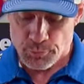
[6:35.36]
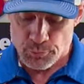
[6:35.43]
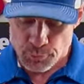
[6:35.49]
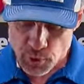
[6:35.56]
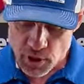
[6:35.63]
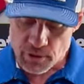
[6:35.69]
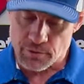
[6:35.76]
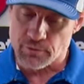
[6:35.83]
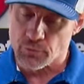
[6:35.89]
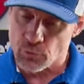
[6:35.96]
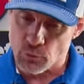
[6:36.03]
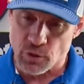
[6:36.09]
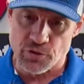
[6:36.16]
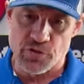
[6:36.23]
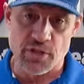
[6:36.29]
But
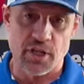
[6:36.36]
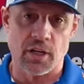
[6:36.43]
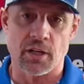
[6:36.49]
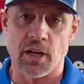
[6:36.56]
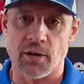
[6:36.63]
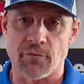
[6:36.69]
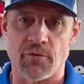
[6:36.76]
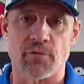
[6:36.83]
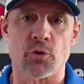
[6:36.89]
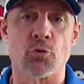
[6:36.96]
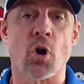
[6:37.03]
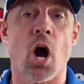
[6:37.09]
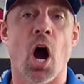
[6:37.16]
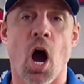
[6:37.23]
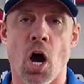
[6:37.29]
once again, I've
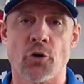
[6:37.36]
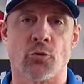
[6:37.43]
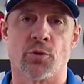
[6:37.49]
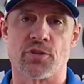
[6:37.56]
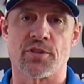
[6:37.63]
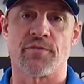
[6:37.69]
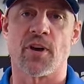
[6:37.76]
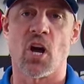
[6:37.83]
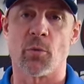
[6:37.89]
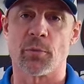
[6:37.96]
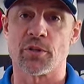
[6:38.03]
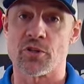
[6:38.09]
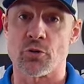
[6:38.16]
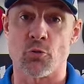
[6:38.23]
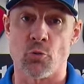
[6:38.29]
reviewed hundreds of
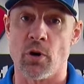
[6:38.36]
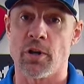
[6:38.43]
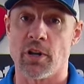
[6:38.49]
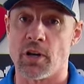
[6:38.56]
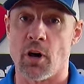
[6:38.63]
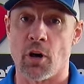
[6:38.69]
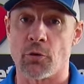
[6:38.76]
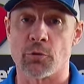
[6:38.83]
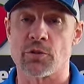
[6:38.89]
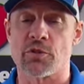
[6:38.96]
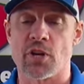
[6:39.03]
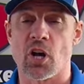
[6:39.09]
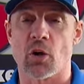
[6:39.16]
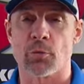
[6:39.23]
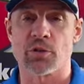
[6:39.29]
helmets and ridden in hundreds
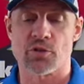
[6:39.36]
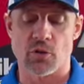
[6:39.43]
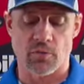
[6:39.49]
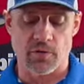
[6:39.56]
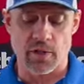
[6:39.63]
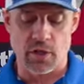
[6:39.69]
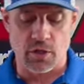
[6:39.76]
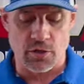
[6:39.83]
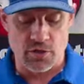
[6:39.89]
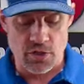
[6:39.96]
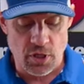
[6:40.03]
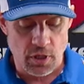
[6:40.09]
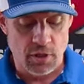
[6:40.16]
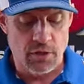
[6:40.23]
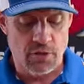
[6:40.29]
of helmets over the years.
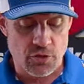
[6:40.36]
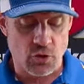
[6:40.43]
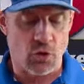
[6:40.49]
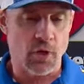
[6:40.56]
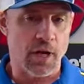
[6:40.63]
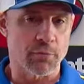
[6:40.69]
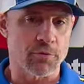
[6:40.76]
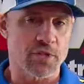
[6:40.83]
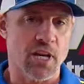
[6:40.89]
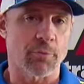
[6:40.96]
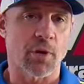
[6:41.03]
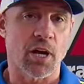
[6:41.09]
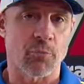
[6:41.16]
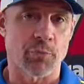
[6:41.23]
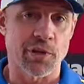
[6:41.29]
So I would say
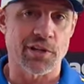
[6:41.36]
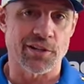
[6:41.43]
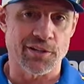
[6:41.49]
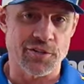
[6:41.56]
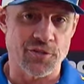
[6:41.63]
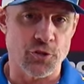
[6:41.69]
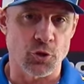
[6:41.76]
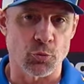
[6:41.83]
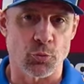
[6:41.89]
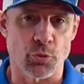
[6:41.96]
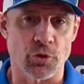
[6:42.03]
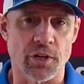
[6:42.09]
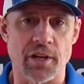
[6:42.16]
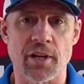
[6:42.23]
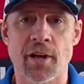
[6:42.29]
my opinion is still
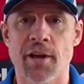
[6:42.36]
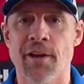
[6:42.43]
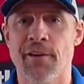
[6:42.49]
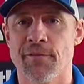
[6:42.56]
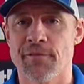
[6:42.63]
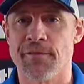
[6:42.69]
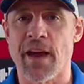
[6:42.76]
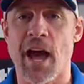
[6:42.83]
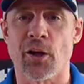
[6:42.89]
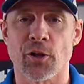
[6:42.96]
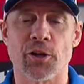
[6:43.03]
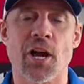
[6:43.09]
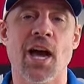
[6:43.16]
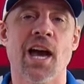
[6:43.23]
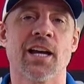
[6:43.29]
pretty
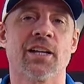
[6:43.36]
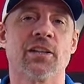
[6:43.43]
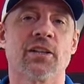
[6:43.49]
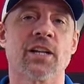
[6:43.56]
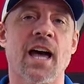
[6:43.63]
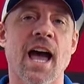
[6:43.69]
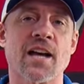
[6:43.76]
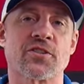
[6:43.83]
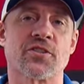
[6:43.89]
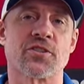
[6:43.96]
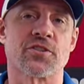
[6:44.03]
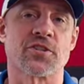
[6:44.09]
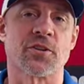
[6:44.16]
valid. Glasses